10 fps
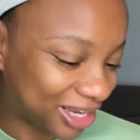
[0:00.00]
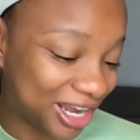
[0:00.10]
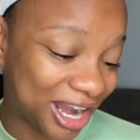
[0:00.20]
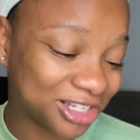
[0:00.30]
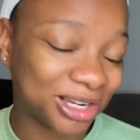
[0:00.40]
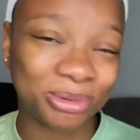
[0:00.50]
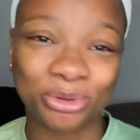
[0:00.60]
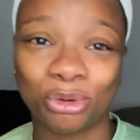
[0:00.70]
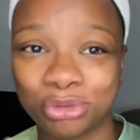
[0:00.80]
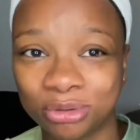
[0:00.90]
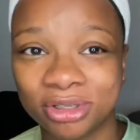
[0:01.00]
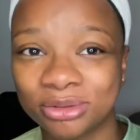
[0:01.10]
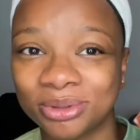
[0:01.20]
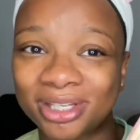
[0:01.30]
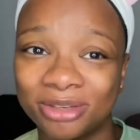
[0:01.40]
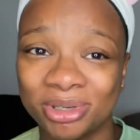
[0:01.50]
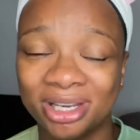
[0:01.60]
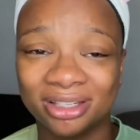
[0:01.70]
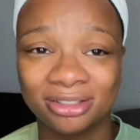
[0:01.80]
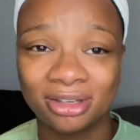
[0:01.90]
actually I'm gonna do a few looks with this
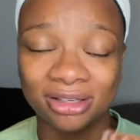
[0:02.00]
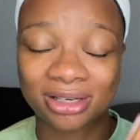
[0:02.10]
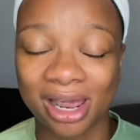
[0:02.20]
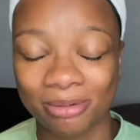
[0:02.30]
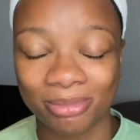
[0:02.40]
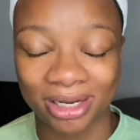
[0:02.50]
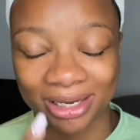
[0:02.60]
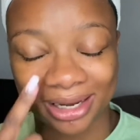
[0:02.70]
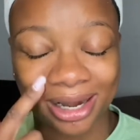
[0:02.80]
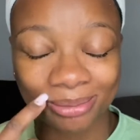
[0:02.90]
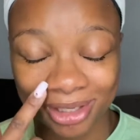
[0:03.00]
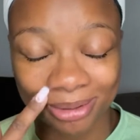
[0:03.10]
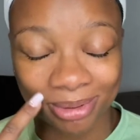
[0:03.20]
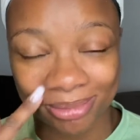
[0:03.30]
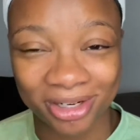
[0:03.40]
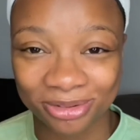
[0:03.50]
because this costs a lot of money, and I'm gonna get my money's